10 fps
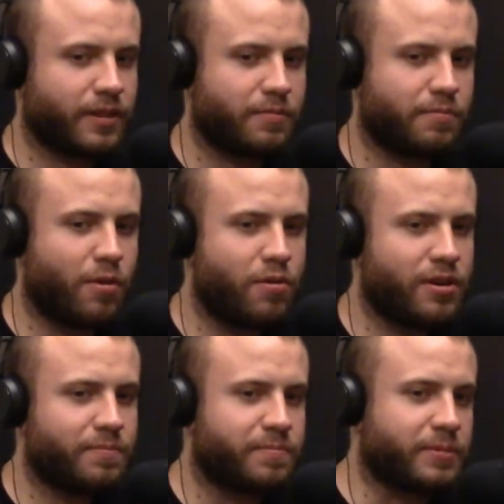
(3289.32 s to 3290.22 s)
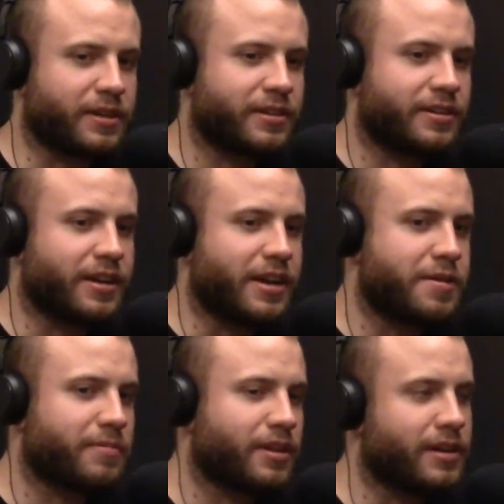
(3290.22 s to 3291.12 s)
More bigger
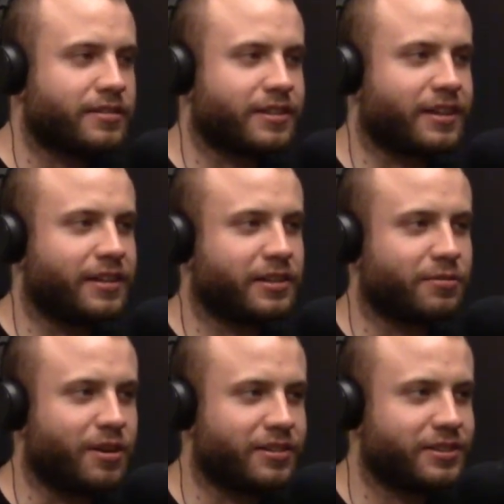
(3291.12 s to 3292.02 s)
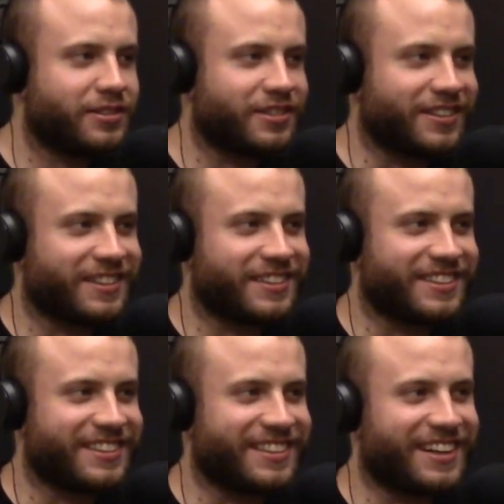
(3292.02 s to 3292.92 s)
name clients. Like I like the Rogers. I like
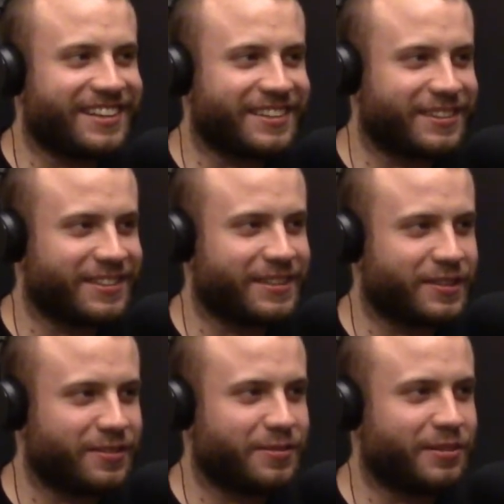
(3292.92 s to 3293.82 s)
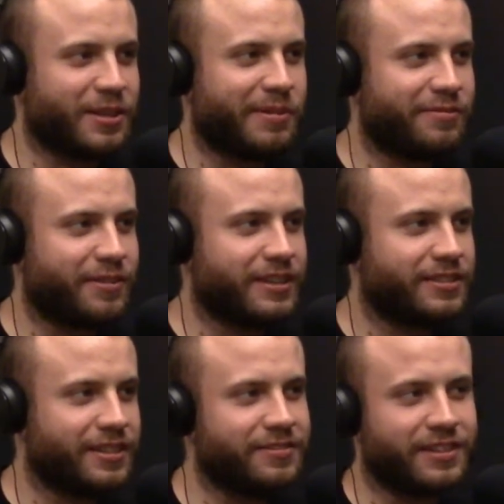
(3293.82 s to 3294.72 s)
the William F. White
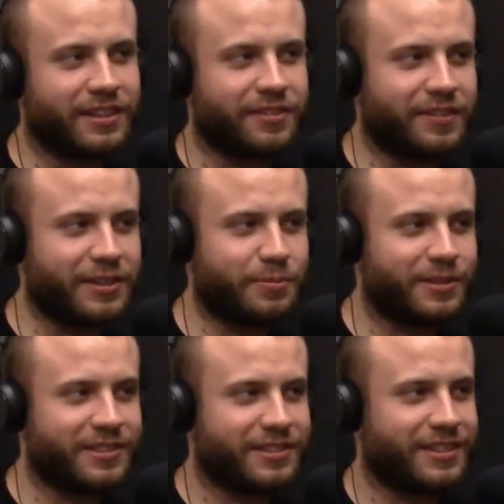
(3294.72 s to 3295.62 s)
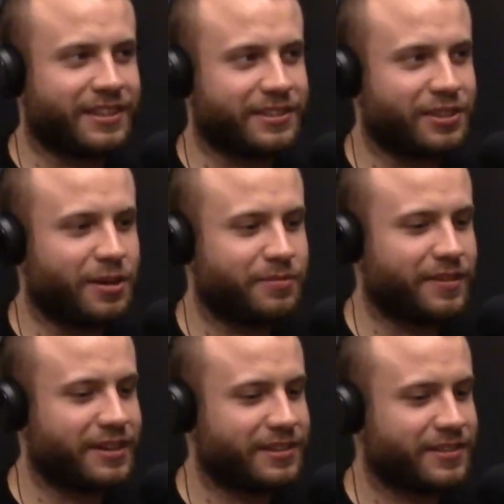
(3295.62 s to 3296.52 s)
stuff. I like the Facebooks. I like the
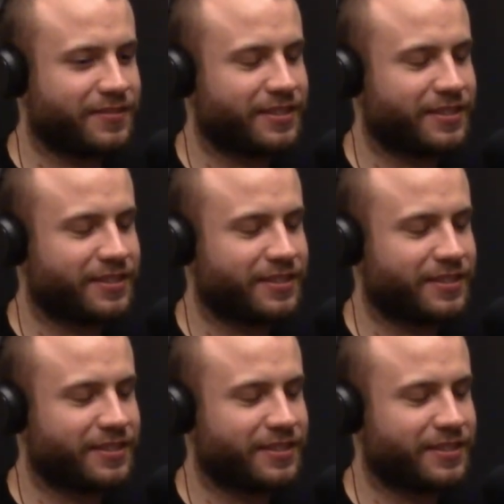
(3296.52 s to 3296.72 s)
Shopifys.